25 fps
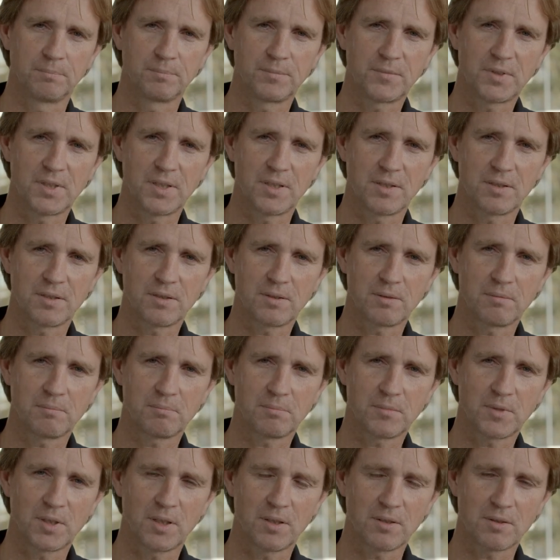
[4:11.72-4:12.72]
this
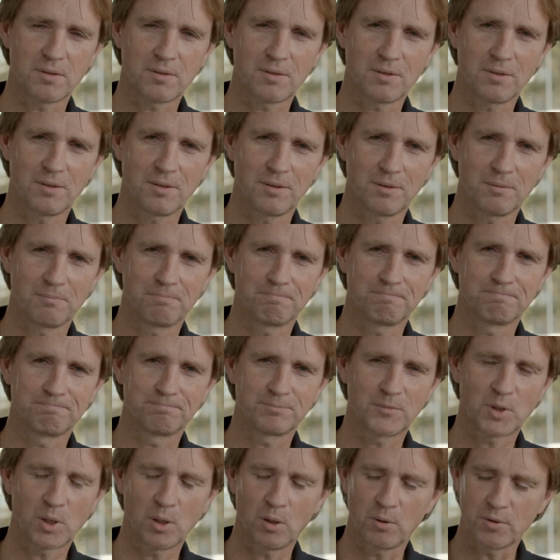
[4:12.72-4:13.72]
does
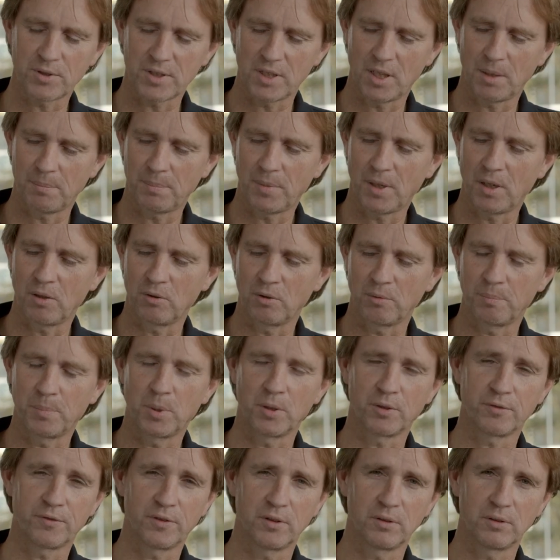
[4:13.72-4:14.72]
close up our
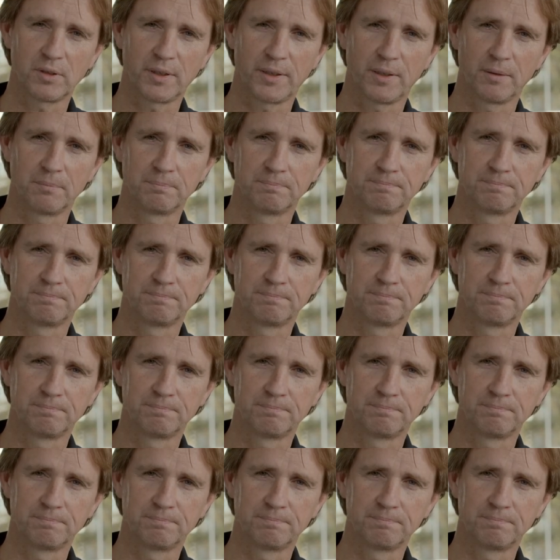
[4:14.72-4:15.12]
portfolio.